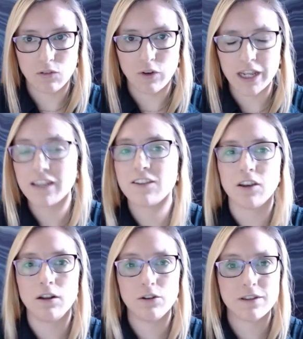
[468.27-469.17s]

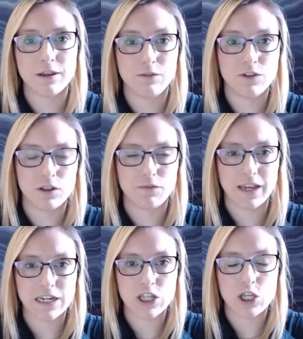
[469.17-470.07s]
reconcile yourself to the
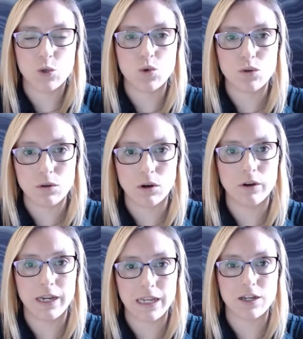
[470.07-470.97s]
fact that you do
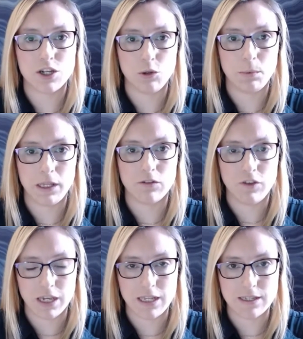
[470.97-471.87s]
not need to be
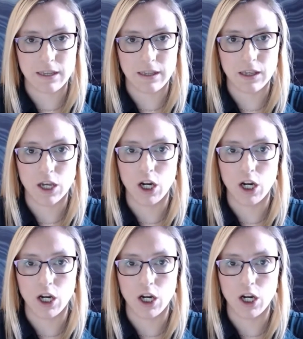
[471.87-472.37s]
creating